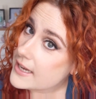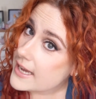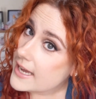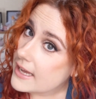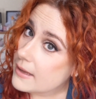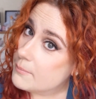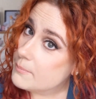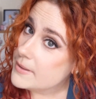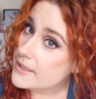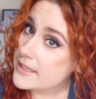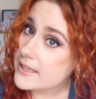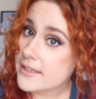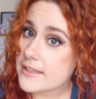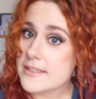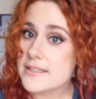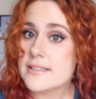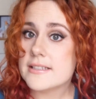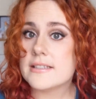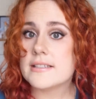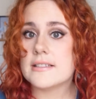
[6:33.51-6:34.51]
And
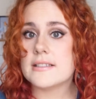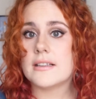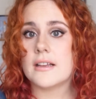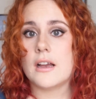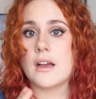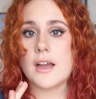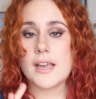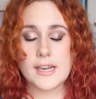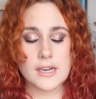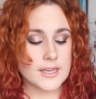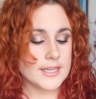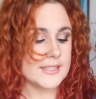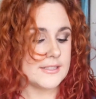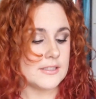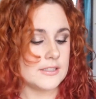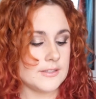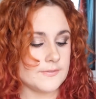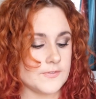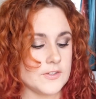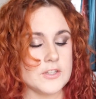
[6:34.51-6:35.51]
because I like
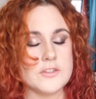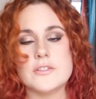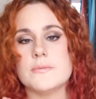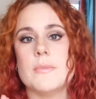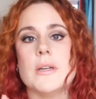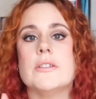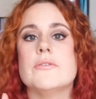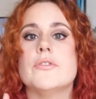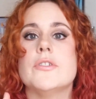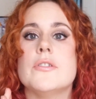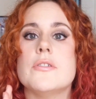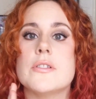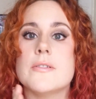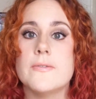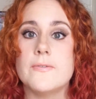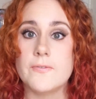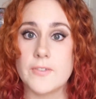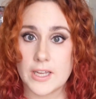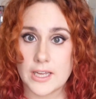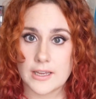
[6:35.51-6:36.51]
to diffuse my roots
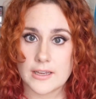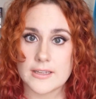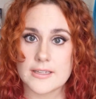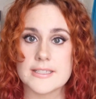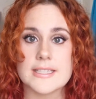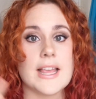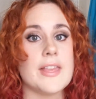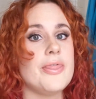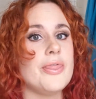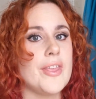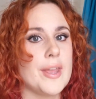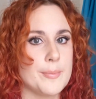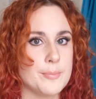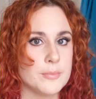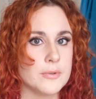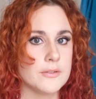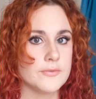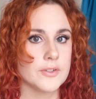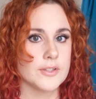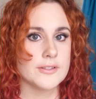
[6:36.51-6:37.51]
first and then
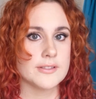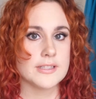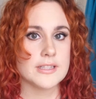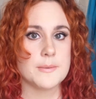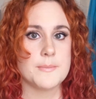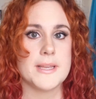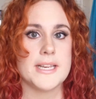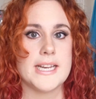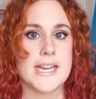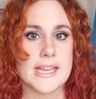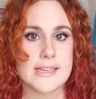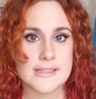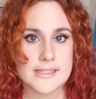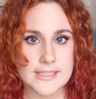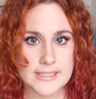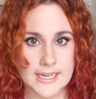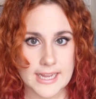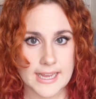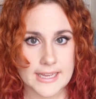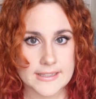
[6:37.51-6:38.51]
move on to the mid-lengths
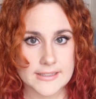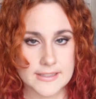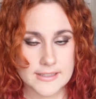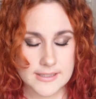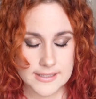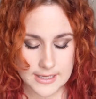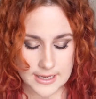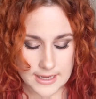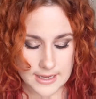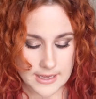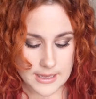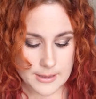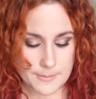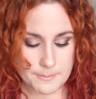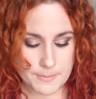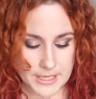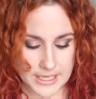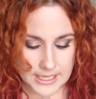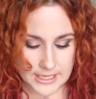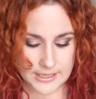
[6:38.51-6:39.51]
and ends,
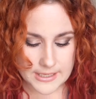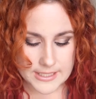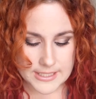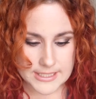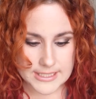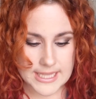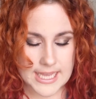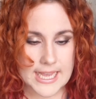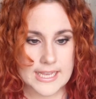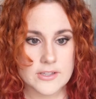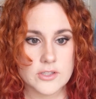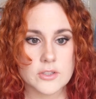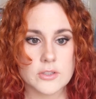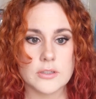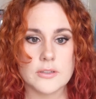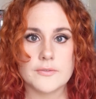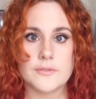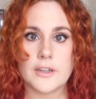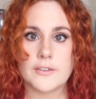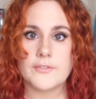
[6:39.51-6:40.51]
because that
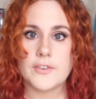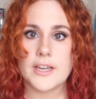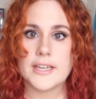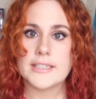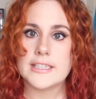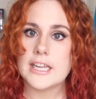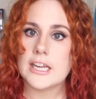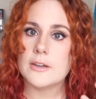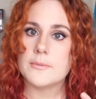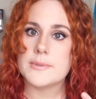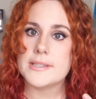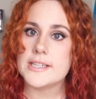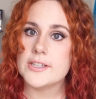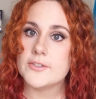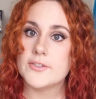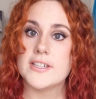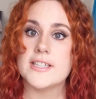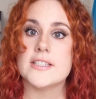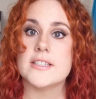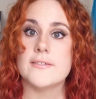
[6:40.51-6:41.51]
sort of, I find, helps
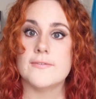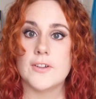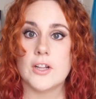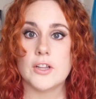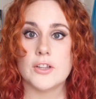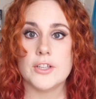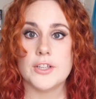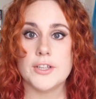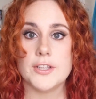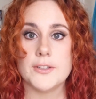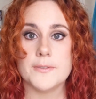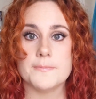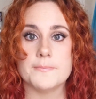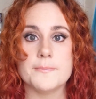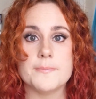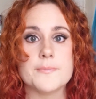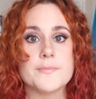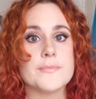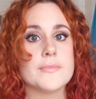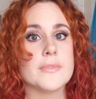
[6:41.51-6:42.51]
increase the volume